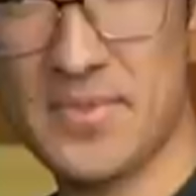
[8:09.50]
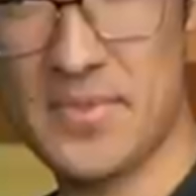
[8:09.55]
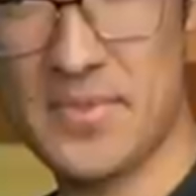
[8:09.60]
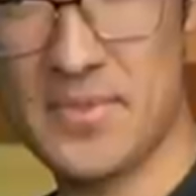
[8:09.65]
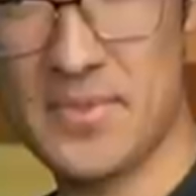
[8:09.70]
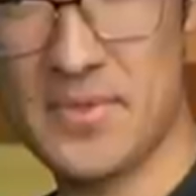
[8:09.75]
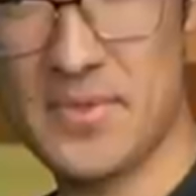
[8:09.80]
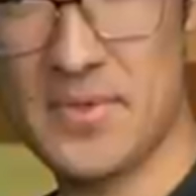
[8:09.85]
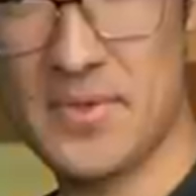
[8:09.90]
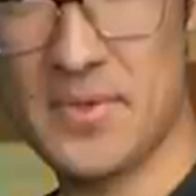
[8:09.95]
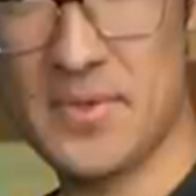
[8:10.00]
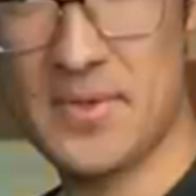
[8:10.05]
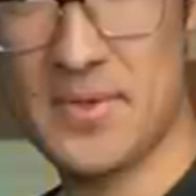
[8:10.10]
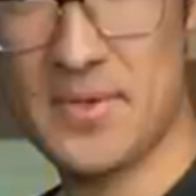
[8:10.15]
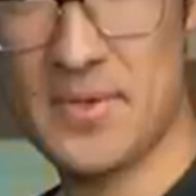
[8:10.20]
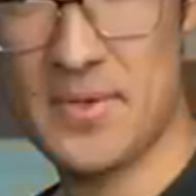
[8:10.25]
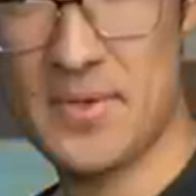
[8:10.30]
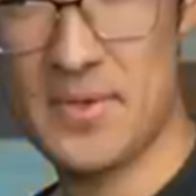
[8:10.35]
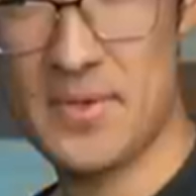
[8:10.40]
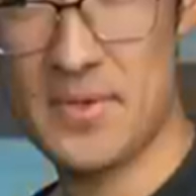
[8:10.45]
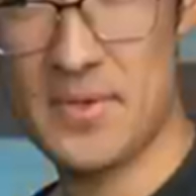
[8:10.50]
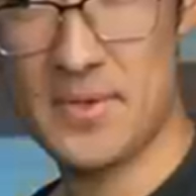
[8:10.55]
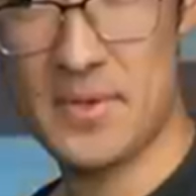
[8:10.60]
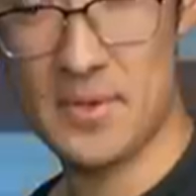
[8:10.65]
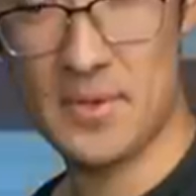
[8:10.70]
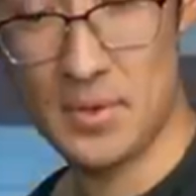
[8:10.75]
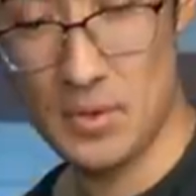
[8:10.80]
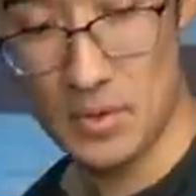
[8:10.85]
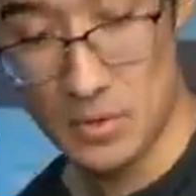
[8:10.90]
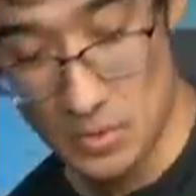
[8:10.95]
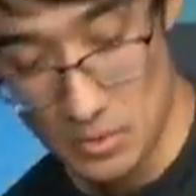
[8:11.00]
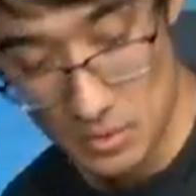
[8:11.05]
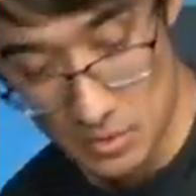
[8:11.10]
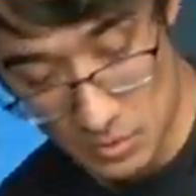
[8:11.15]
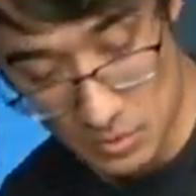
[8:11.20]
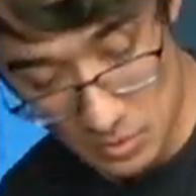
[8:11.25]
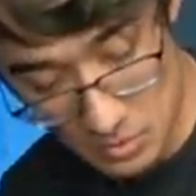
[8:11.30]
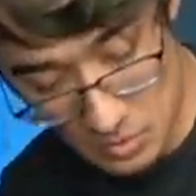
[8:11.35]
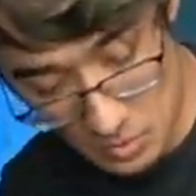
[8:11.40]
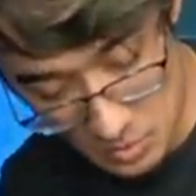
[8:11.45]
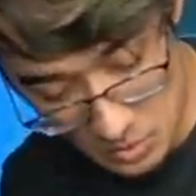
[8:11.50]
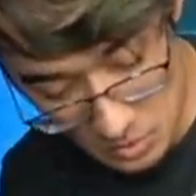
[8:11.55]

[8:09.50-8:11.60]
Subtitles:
(no one is talking)